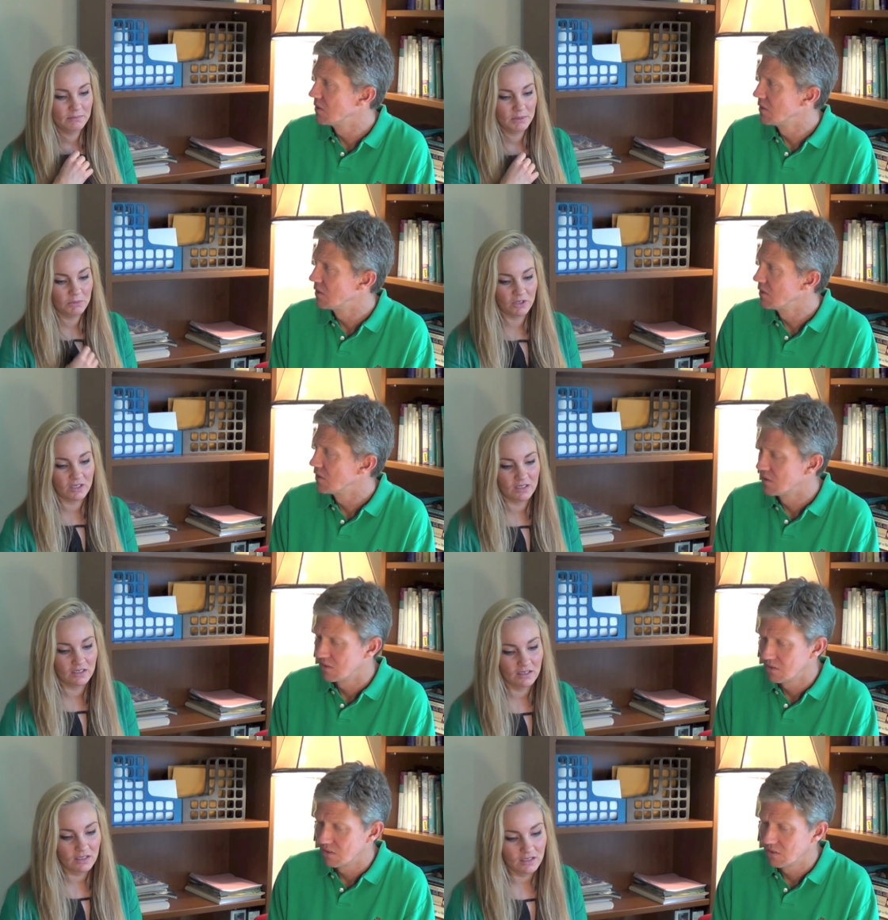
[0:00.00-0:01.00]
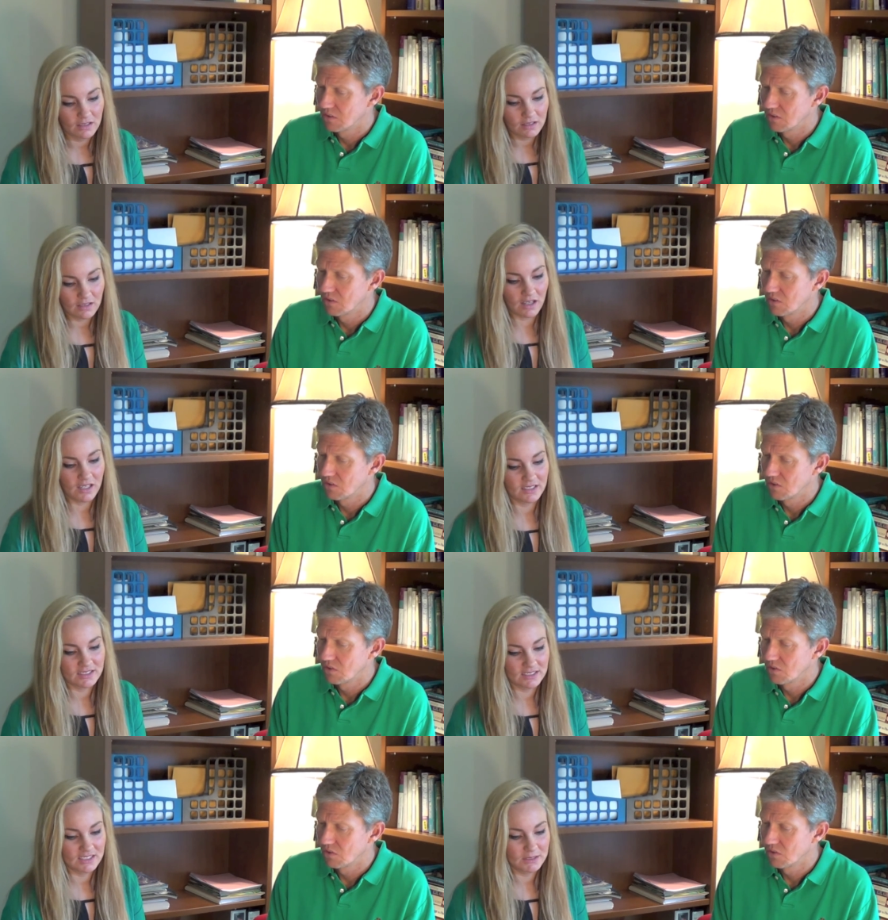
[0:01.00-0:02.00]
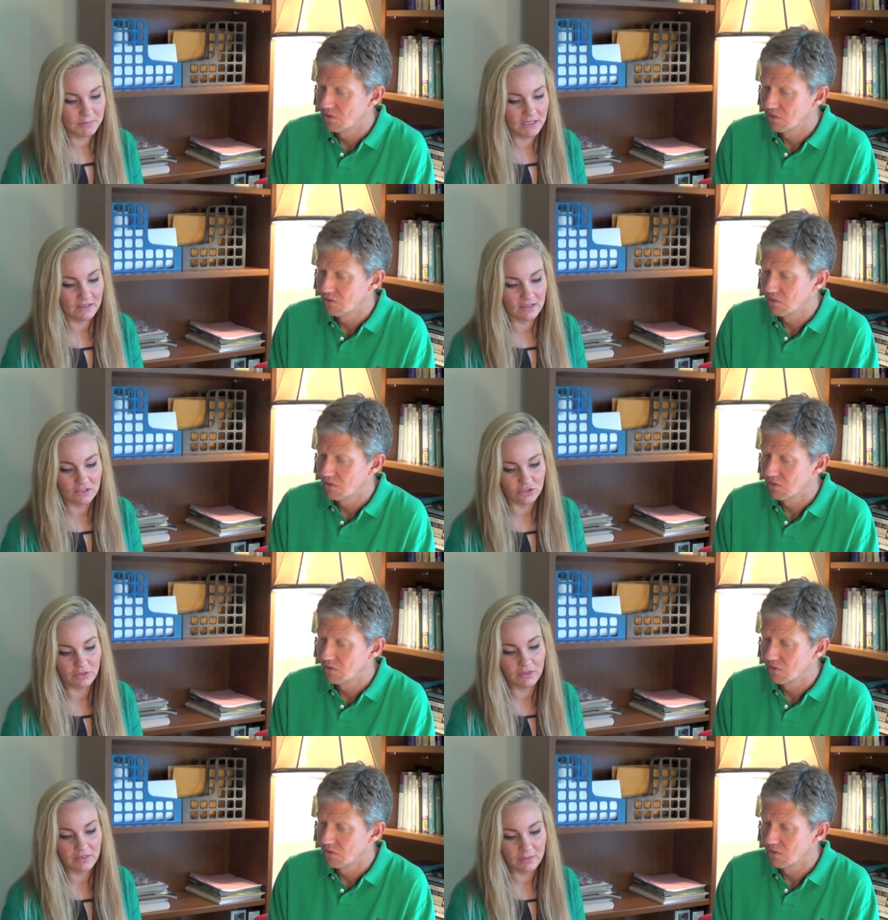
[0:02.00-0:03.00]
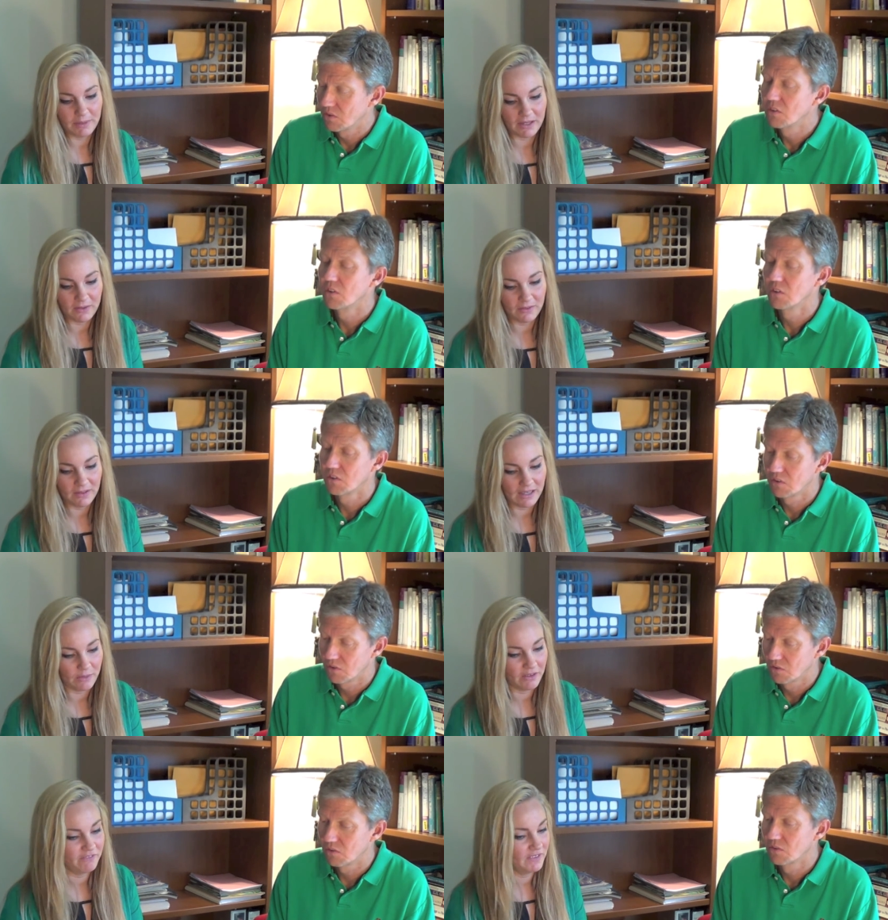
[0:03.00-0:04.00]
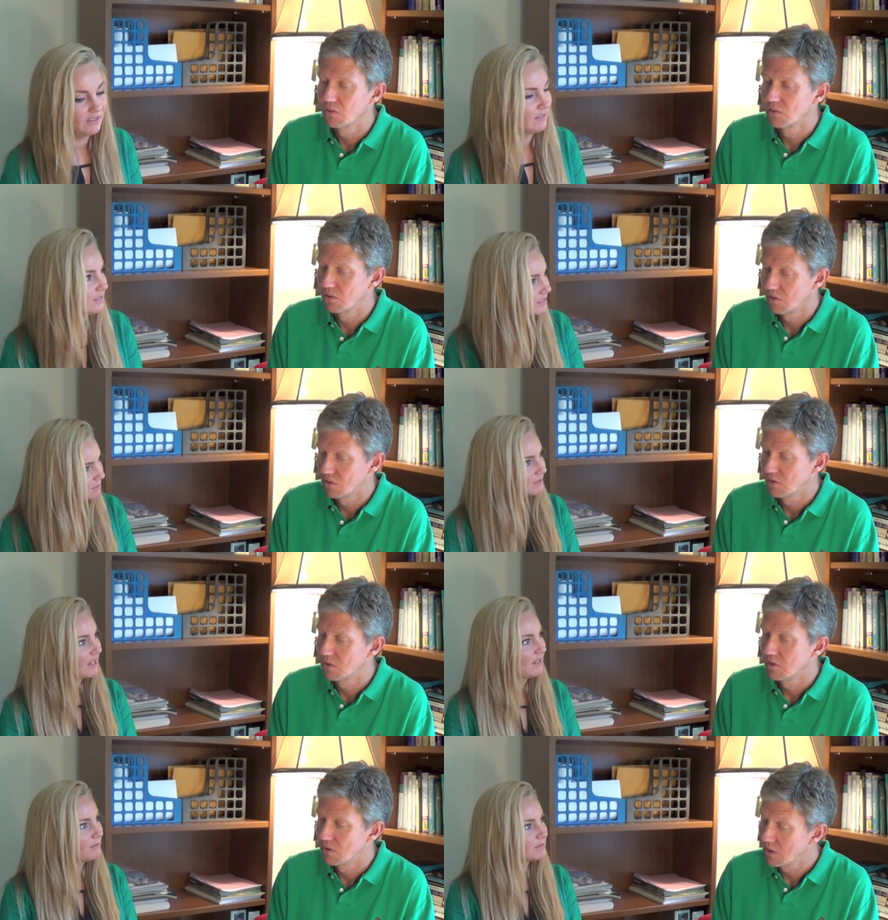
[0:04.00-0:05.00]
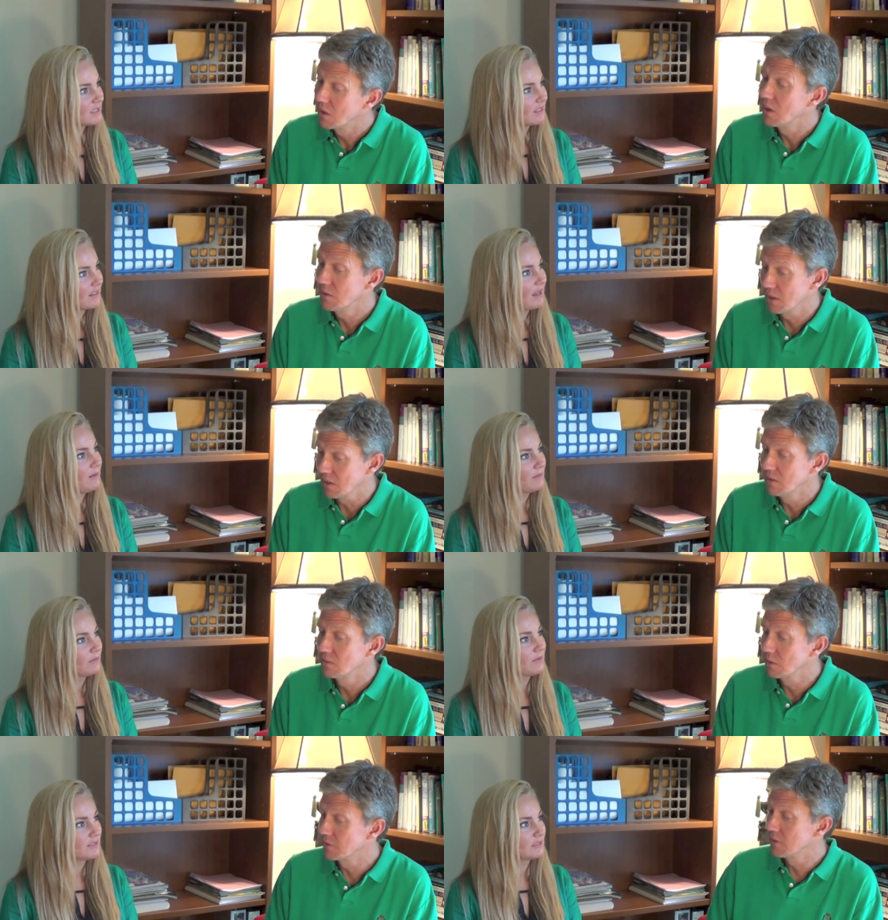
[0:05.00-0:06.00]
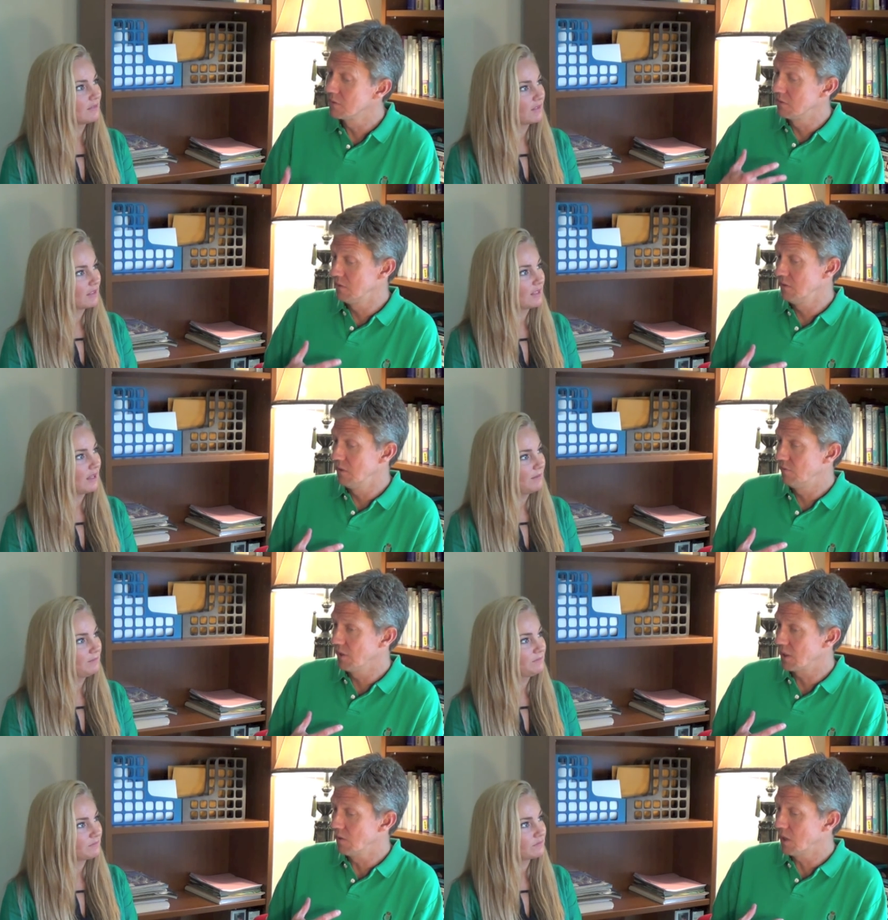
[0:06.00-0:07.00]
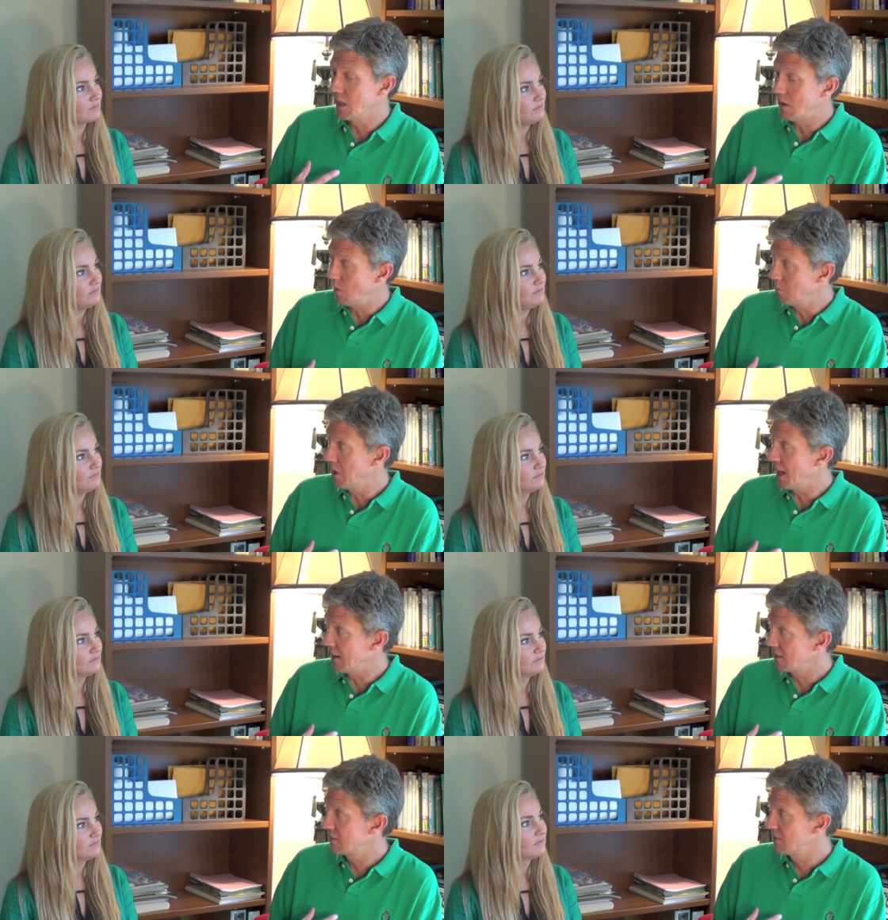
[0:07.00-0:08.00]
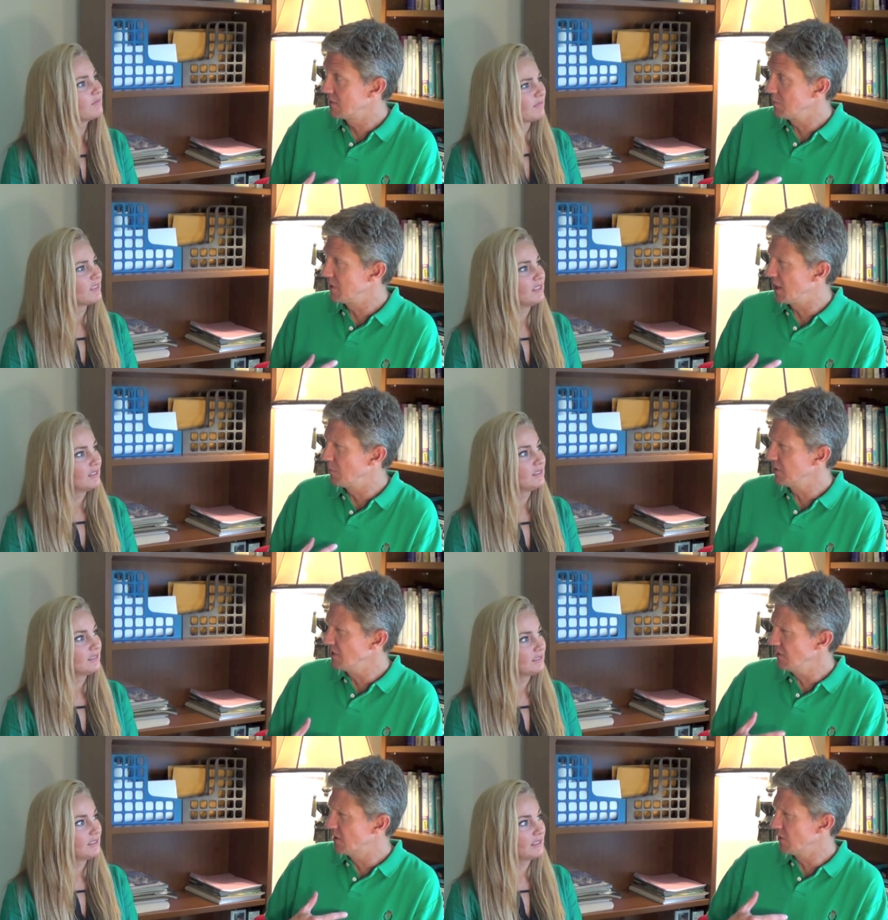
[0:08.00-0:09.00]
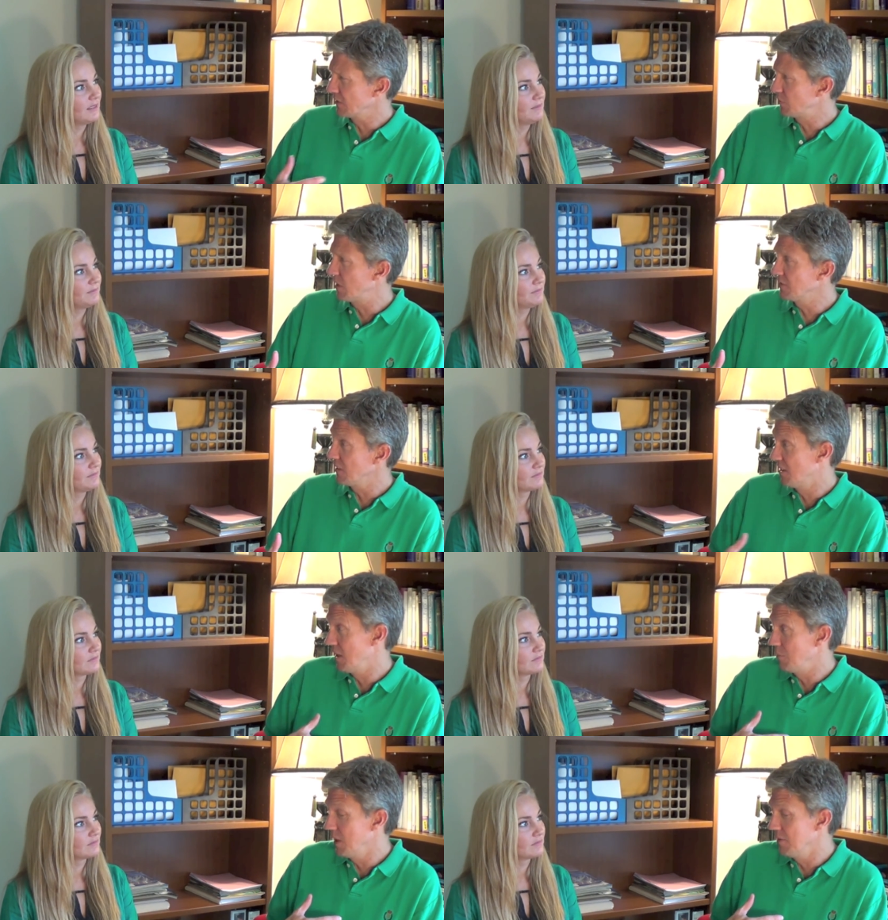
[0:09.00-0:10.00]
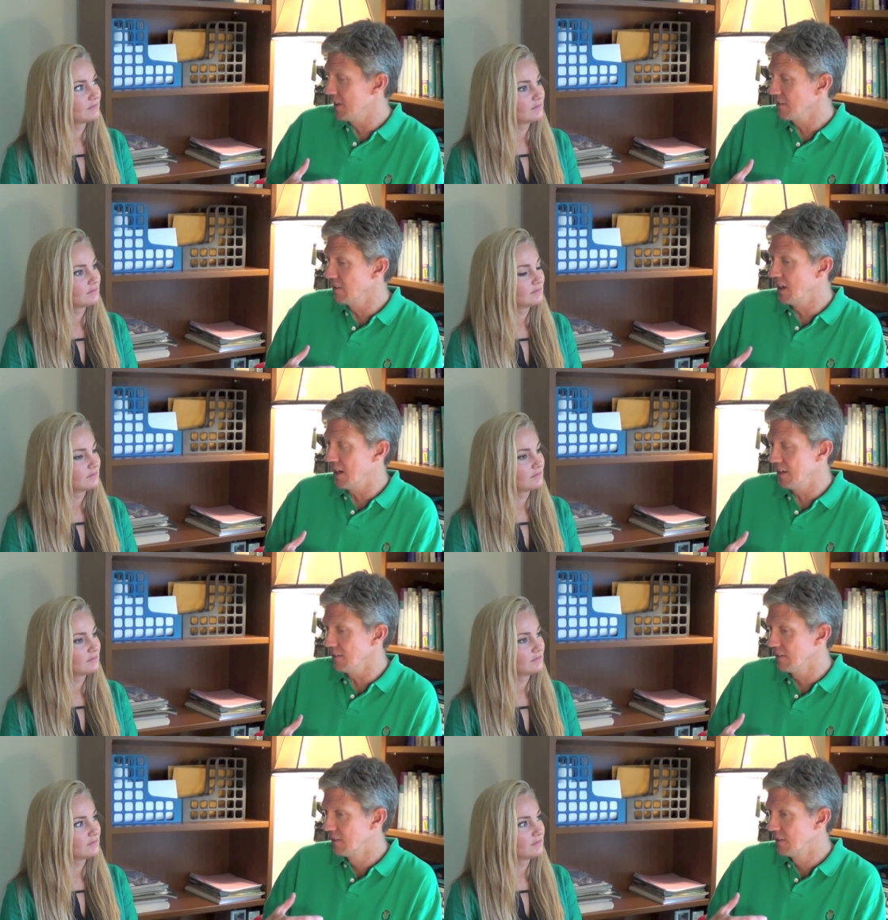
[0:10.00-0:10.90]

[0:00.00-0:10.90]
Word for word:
Speaker 1: be more honest and speak the truth about how I feel sometimes.
Speaker 2: Like okay, that. So like you feel like you kind of hold back sometimes, and you don't express it, and that maybe that's not